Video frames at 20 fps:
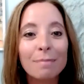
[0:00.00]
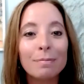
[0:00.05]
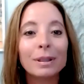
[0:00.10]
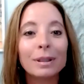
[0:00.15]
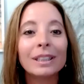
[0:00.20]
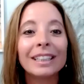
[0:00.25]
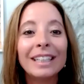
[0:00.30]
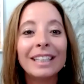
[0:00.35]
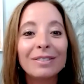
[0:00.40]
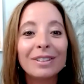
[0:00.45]
And
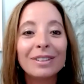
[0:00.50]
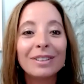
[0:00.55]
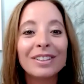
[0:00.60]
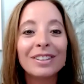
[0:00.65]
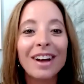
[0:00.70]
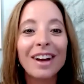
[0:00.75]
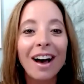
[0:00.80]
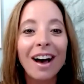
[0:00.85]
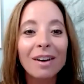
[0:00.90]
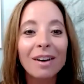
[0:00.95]
believe it or
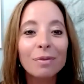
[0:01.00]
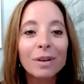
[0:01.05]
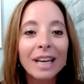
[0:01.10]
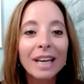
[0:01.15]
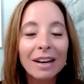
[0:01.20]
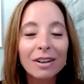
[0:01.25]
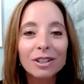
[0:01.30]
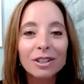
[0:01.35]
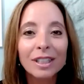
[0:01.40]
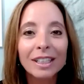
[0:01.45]
not, we
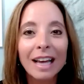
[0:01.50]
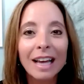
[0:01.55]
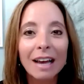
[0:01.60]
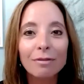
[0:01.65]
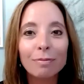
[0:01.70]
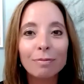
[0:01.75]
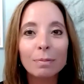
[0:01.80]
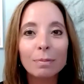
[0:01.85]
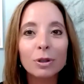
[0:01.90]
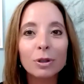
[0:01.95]
actually
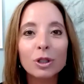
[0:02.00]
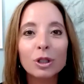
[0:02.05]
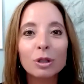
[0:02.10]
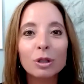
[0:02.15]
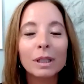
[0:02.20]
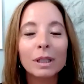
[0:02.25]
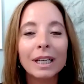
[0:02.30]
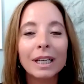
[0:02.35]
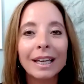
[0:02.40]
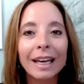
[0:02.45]
have people do
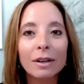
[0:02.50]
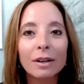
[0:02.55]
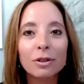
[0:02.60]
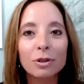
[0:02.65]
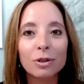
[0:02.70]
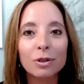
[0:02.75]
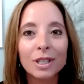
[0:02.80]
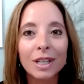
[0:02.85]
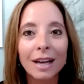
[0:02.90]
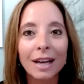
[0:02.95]
blink
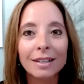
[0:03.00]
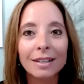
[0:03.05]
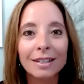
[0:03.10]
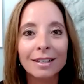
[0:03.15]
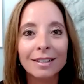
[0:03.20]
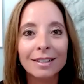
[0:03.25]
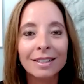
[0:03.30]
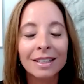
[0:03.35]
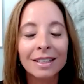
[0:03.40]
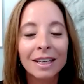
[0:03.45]

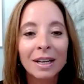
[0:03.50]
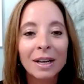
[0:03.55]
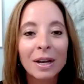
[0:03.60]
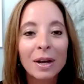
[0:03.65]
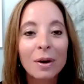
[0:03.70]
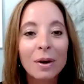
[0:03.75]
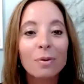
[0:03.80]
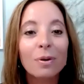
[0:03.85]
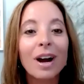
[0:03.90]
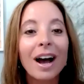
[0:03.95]
exercises
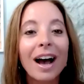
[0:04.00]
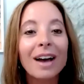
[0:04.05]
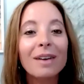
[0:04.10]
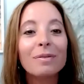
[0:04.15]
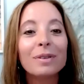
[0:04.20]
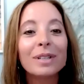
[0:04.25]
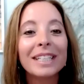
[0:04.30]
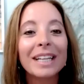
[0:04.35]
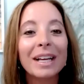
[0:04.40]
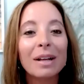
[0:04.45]
where I
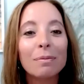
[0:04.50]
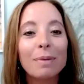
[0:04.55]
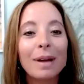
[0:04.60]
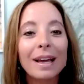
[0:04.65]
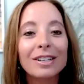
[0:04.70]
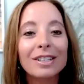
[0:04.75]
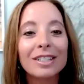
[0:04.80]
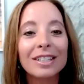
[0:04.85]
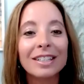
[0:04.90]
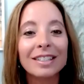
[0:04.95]
will tell
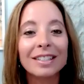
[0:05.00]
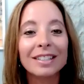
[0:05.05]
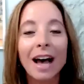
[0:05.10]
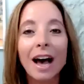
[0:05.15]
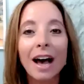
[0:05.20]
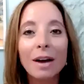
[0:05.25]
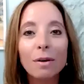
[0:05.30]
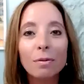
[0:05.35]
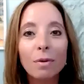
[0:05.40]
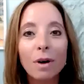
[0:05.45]
patients,
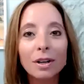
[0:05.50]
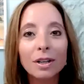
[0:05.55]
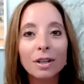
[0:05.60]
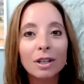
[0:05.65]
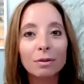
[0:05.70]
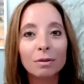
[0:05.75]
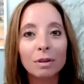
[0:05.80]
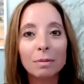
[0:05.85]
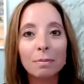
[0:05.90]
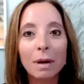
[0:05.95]
I want
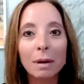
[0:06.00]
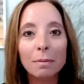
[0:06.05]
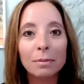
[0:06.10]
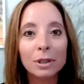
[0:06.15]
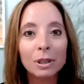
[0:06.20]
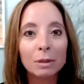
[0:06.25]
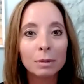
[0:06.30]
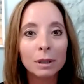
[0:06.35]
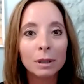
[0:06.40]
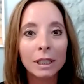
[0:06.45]
you to
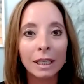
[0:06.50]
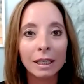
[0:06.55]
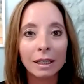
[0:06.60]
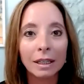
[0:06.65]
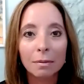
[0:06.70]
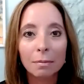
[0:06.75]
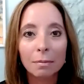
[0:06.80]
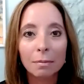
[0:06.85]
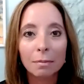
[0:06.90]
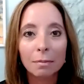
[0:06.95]
remember to blink.